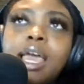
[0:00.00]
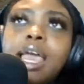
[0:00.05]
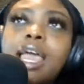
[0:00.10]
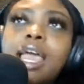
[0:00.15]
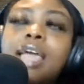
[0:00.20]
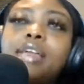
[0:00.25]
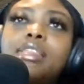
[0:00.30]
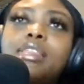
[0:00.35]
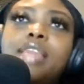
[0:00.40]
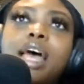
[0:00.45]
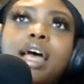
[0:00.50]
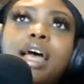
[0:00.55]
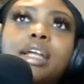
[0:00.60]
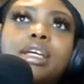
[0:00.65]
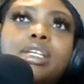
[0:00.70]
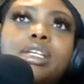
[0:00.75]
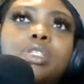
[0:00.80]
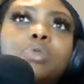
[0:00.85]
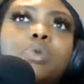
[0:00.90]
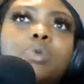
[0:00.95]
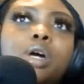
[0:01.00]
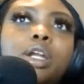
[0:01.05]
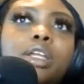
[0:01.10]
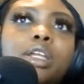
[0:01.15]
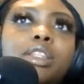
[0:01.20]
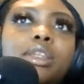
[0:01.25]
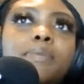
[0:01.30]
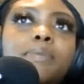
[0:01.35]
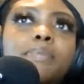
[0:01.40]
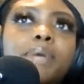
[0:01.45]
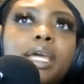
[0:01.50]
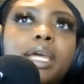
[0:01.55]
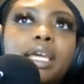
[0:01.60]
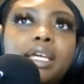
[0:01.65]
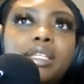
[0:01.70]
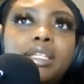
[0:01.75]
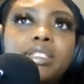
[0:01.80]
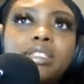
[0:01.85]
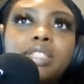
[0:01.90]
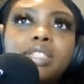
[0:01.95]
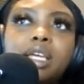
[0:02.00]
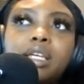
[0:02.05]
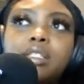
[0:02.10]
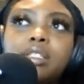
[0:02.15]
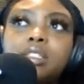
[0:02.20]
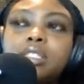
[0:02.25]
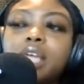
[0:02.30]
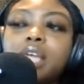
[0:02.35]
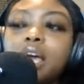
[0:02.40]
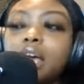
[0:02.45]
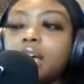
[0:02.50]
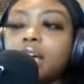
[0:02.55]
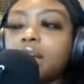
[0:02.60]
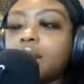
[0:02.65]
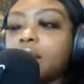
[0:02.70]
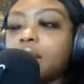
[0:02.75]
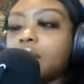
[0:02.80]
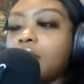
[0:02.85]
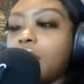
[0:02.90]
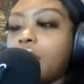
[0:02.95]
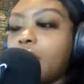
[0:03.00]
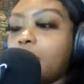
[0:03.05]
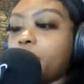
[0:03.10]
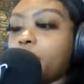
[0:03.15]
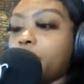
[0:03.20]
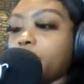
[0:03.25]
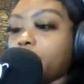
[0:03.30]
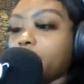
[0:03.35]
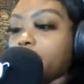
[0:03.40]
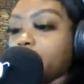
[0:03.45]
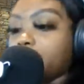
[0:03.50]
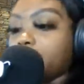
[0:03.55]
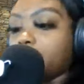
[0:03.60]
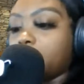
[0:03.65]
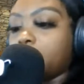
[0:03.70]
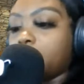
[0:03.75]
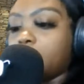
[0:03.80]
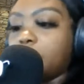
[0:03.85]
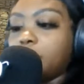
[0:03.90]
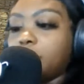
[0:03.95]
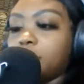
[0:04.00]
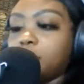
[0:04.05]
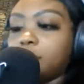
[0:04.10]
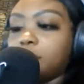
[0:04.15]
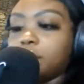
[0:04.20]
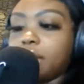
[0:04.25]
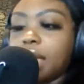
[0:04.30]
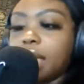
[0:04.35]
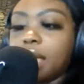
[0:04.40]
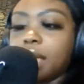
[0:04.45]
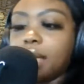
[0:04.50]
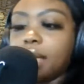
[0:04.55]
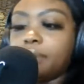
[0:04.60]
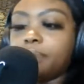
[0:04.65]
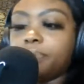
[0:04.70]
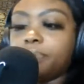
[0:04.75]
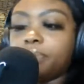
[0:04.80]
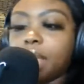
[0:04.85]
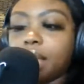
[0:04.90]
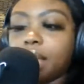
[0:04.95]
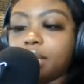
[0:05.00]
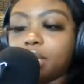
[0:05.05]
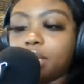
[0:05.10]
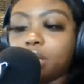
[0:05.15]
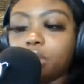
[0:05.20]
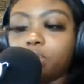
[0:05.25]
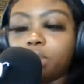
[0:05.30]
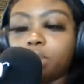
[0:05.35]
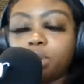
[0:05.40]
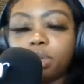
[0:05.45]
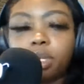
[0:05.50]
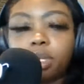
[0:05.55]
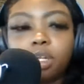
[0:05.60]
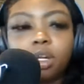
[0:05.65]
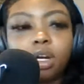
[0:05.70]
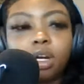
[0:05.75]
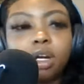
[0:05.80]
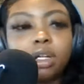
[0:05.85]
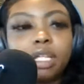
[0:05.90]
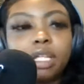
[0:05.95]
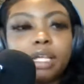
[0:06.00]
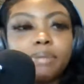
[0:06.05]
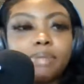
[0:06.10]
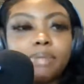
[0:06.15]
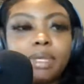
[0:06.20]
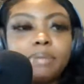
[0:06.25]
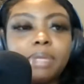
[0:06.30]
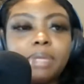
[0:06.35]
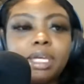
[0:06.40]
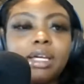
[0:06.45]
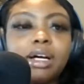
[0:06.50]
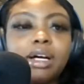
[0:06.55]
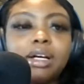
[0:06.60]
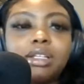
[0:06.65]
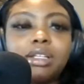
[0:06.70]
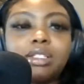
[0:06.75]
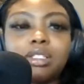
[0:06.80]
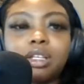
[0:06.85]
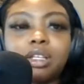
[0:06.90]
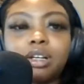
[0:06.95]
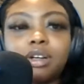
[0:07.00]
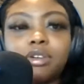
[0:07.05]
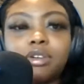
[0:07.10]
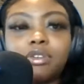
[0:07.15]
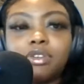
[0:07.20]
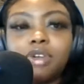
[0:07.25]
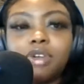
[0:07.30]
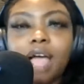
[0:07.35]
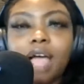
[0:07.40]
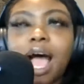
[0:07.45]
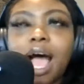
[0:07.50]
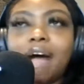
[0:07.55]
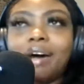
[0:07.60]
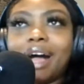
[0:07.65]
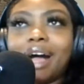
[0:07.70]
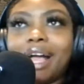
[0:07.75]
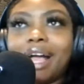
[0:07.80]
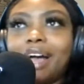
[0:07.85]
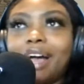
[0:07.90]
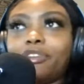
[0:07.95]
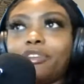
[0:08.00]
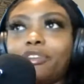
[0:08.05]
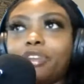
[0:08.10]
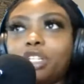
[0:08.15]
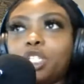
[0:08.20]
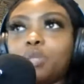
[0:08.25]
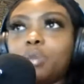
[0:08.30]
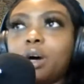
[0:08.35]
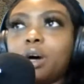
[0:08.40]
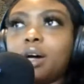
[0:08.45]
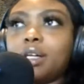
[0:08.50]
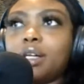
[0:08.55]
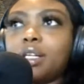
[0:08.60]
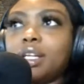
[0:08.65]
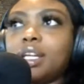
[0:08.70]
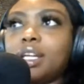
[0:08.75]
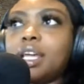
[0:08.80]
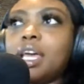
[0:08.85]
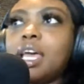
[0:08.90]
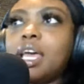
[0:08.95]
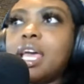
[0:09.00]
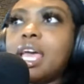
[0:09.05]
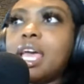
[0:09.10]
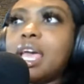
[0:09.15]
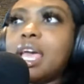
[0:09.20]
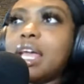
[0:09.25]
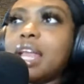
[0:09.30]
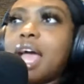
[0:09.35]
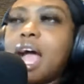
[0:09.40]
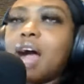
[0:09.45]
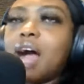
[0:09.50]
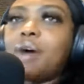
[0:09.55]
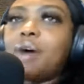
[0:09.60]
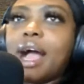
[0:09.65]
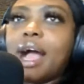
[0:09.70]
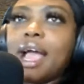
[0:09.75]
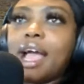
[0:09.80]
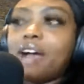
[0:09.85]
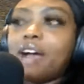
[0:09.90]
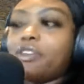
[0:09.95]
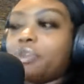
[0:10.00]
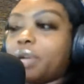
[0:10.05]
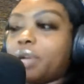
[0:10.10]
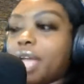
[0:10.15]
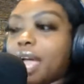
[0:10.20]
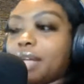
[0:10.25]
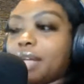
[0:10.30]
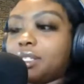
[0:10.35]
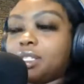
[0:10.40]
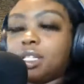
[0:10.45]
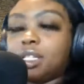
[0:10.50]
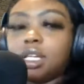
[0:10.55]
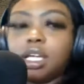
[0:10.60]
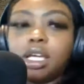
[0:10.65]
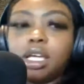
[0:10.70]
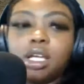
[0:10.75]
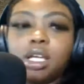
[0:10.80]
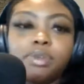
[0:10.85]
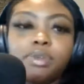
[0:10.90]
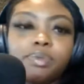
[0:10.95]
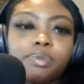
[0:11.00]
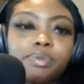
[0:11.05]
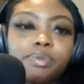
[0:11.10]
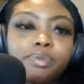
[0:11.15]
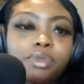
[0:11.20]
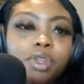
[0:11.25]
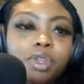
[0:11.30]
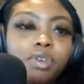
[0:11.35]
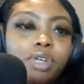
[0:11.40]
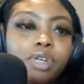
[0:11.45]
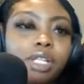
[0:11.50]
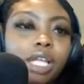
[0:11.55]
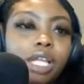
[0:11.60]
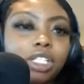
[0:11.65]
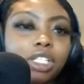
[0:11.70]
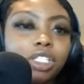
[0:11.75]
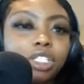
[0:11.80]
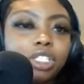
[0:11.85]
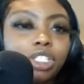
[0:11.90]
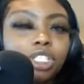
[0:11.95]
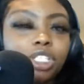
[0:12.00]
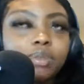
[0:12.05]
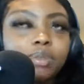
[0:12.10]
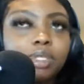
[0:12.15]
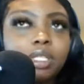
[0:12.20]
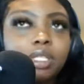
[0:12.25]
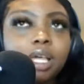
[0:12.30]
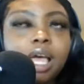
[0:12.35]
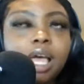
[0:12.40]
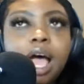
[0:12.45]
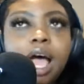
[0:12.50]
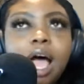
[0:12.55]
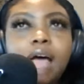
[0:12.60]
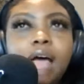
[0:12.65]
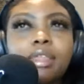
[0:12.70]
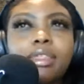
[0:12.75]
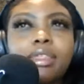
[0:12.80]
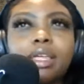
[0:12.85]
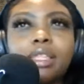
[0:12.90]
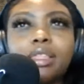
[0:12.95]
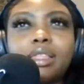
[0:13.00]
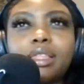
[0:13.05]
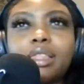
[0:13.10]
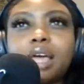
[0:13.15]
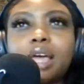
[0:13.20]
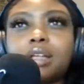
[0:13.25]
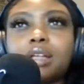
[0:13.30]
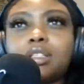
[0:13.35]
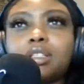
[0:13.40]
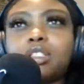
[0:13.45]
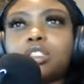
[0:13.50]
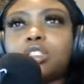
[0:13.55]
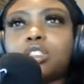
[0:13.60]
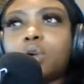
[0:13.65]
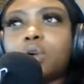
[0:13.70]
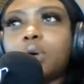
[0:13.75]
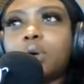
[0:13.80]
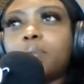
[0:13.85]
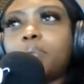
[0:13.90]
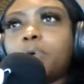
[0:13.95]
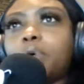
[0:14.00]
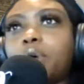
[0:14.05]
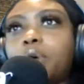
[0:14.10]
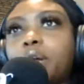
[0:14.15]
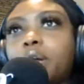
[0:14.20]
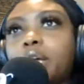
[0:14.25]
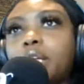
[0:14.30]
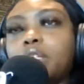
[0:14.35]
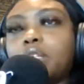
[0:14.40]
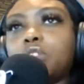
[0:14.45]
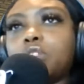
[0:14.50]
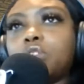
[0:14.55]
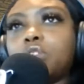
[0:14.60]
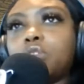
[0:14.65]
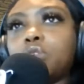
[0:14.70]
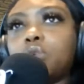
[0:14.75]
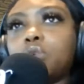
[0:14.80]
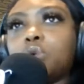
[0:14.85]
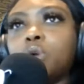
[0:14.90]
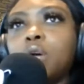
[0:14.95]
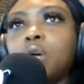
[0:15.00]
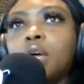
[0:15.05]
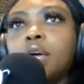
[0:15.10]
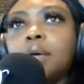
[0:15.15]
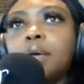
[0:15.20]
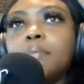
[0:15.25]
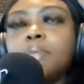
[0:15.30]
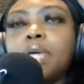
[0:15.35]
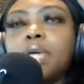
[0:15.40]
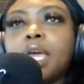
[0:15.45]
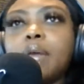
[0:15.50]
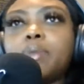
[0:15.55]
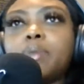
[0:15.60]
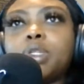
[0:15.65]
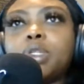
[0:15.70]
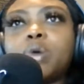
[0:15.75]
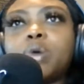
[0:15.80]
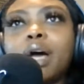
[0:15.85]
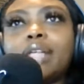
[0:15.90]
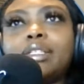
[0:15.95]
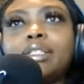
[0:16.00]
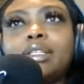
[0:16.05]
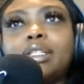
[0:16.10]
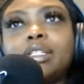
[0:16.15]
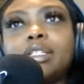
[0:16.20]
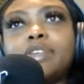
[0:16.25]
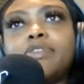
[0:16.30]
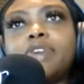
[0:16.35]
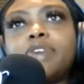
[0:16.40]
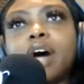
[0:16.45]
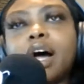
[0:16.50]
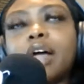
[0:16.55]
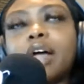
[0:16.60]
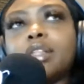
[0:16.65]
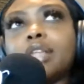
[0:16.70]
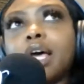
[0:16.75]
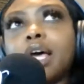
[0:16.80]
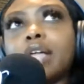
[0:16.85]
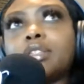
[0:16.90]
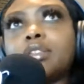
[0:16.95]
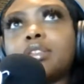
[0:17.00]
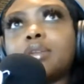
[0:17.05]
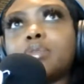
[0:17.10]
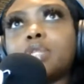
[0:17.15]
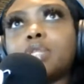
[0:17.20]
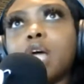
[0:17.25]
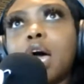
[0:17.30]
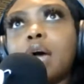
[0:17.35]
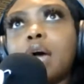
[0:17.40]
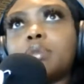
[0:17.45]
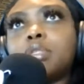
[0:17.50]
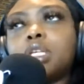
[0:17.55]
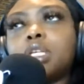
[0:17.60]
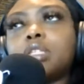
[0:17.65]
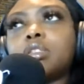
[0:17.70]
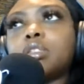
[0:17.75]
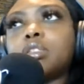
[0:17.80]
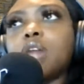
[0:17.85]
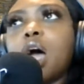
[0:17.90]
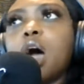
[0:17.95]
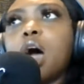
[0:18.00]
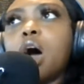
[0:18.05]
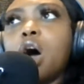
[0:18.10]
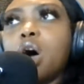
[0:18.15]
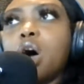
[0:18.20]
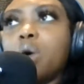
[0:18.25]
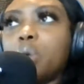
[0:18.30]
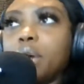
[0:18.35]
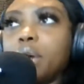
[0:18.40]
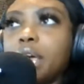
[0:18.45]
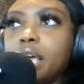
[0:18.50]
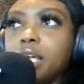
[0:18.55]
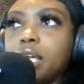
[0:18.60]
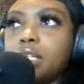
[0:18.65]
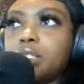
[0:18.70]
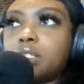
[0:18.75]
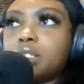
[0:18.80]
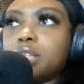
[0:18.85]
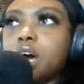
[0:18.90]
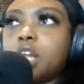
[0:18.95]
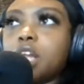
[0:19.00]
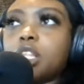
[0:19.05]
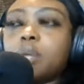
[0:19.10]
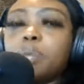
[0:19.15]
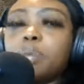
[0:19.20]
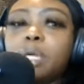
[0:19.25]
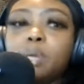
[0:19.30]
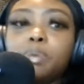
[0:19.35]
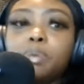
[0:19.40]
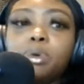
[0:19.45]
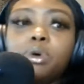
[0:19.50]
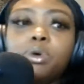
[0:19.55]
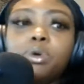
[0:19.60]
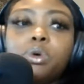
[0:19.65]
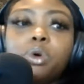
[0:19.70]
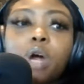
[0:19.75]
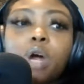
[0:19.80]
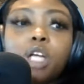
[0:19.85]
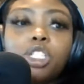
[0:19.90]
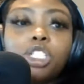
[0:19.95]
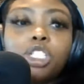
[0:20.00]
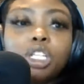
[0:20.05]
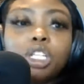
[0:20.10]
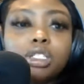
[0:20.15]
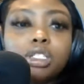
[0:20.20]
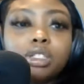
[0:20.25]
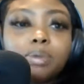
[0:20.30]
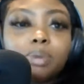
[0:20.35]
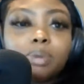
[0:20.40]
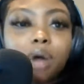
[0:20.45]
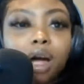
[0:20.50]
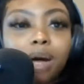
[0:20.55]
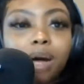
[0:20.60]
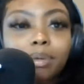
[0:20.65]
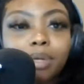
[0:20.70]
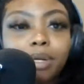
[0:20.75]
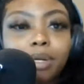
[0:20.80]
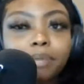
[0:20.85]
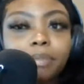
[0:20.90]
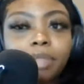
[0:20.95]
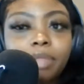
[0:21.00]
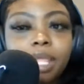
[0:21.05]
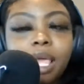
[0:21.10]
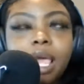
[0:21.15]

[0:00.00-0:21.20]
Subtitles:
And that is one of the biggest things that I'm working on healing, that little broken girl in me, because of how I have responded and how I have reacted in relationships. I think that that is so important, to be able to identify that sometimes it's not always other people who are just the problem.